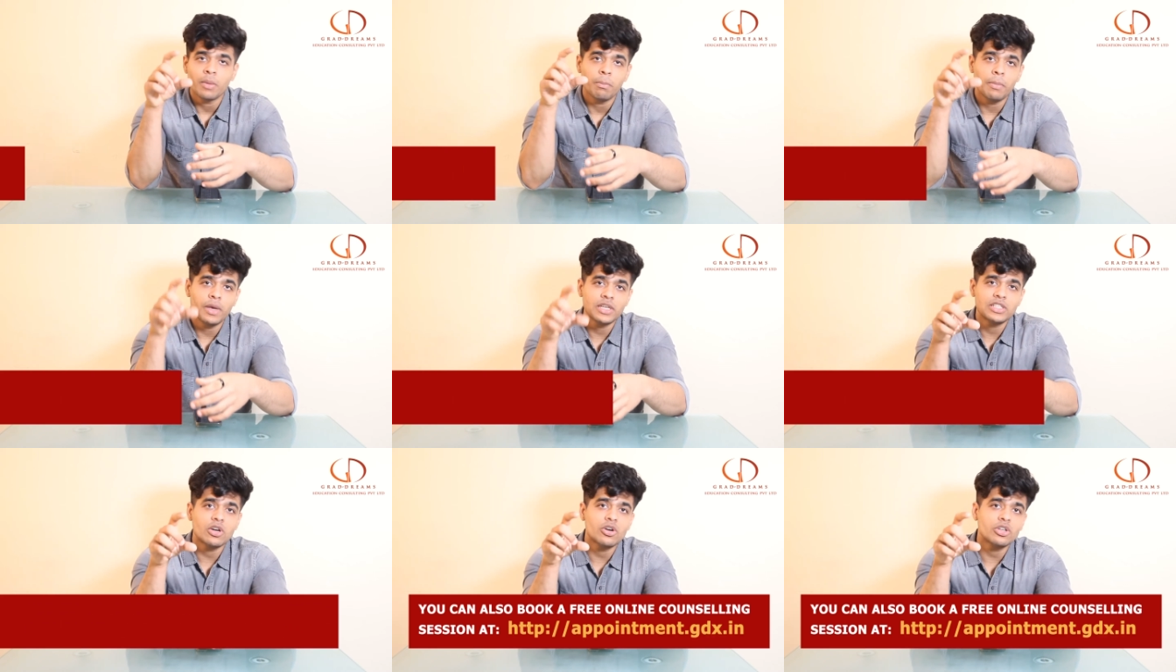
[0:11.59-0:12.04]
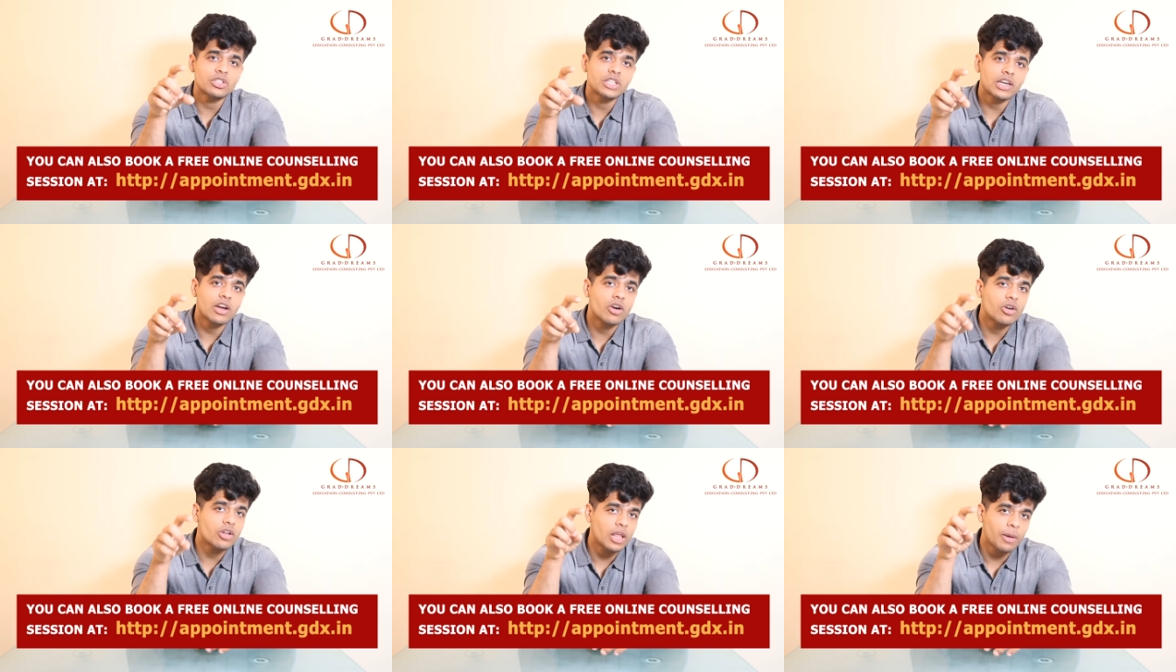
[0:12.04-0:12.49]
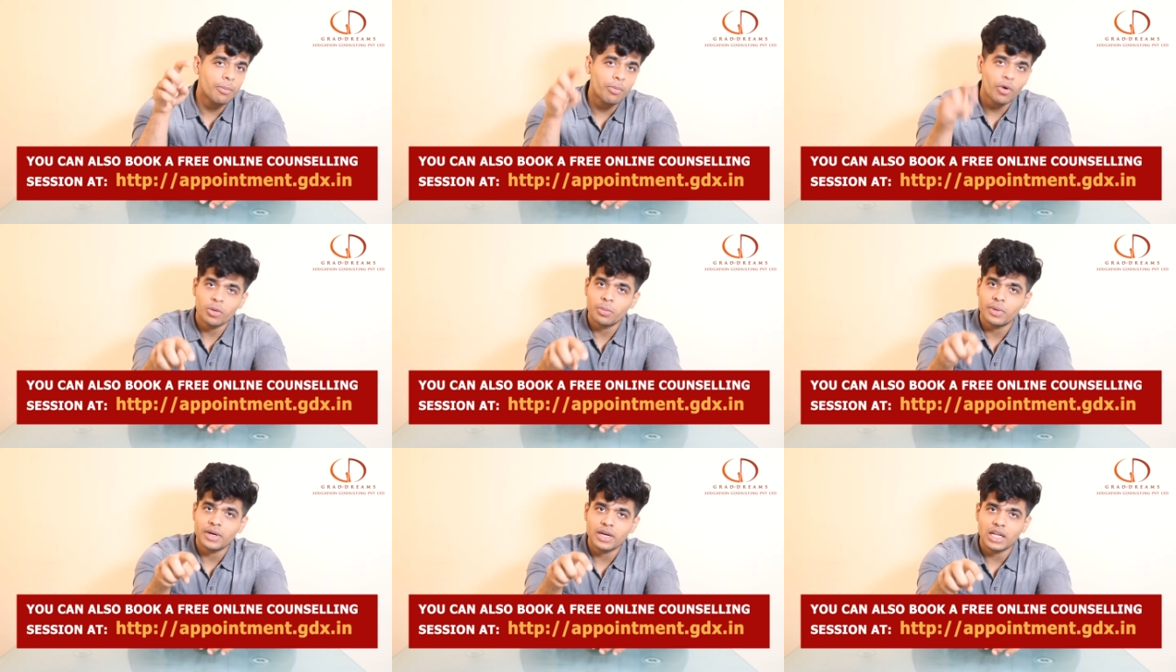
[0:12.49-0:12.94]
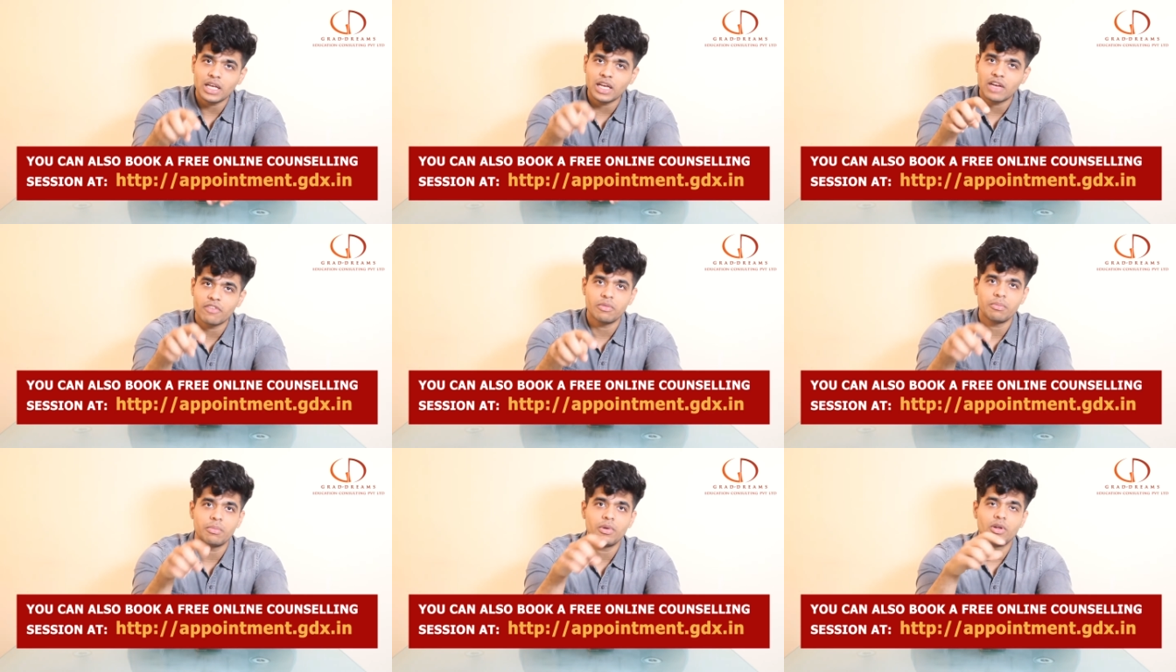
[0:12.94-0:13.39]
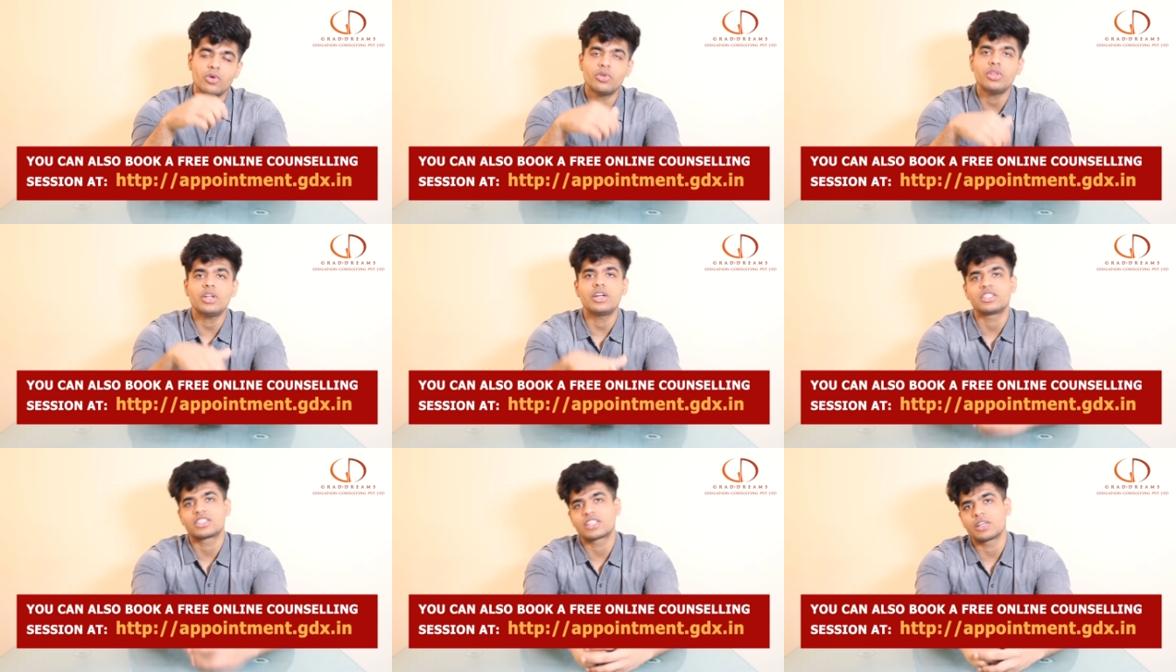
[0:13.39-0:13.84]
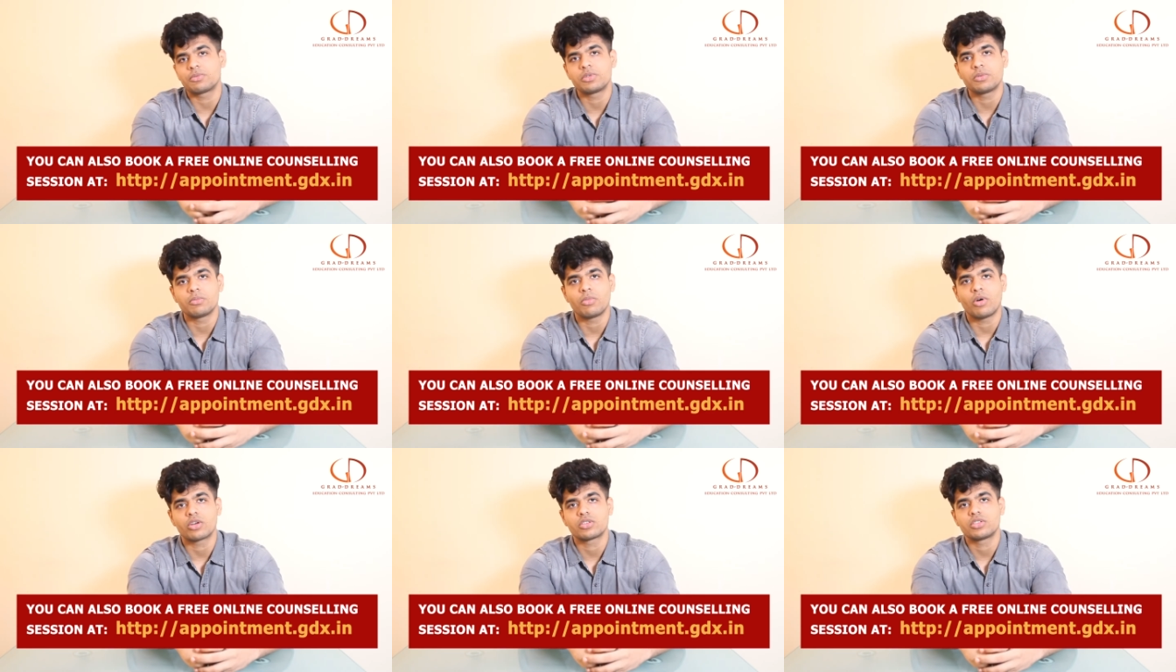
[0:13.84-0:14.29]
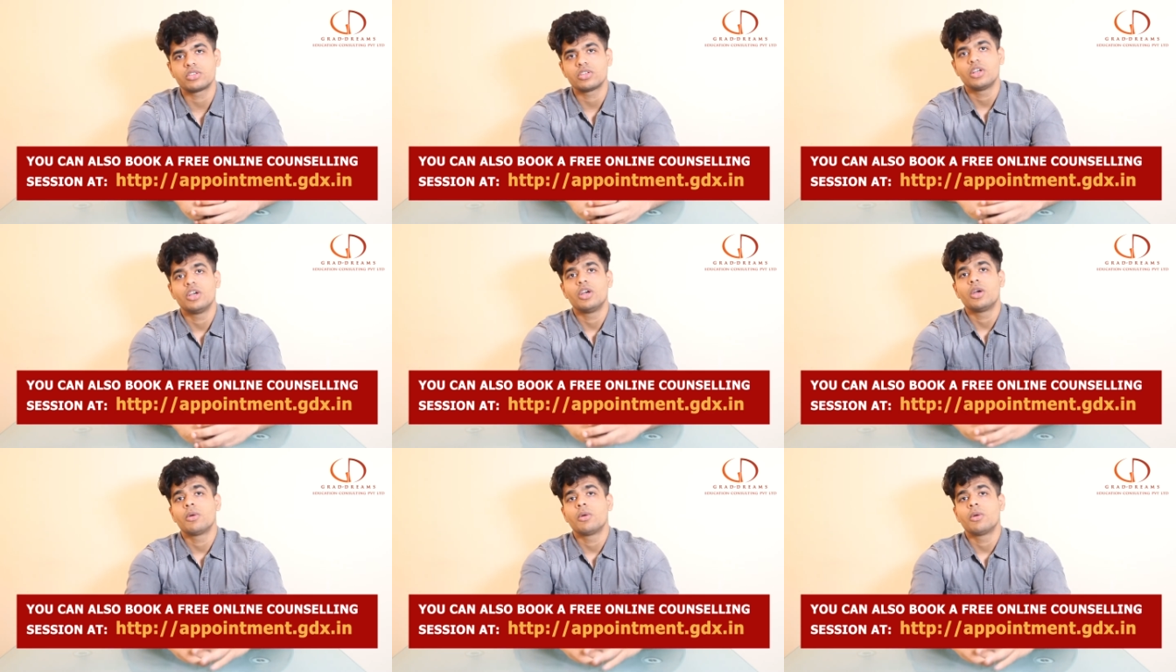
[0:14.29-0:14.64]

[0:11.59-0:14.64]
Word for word: make sure to check out the appointment link given below in the description box.